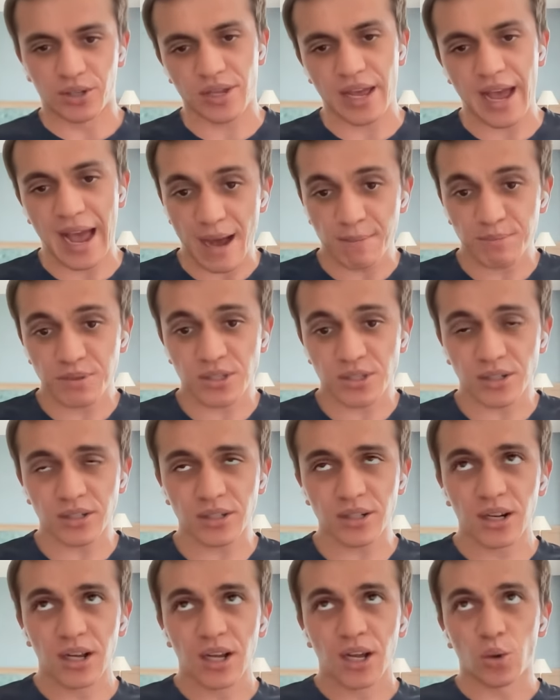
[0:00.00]

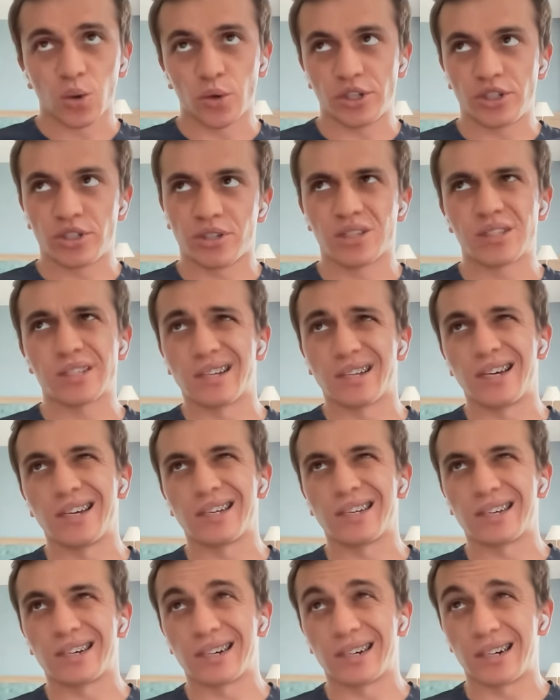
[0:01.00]
Hamster, which is like
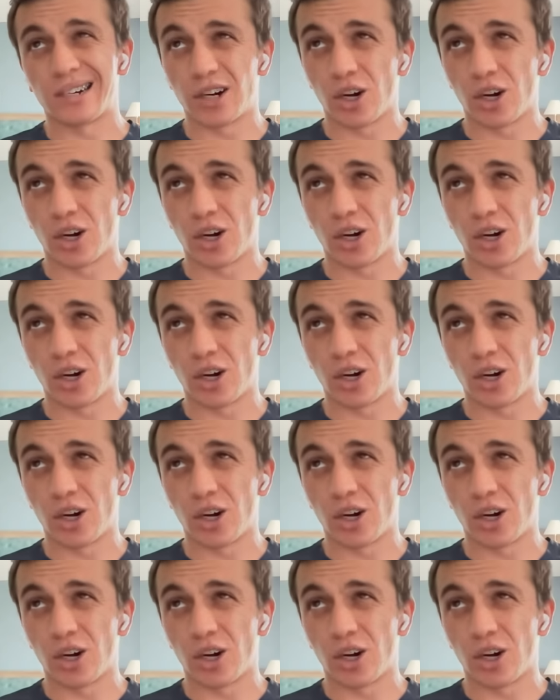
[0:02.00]
uh,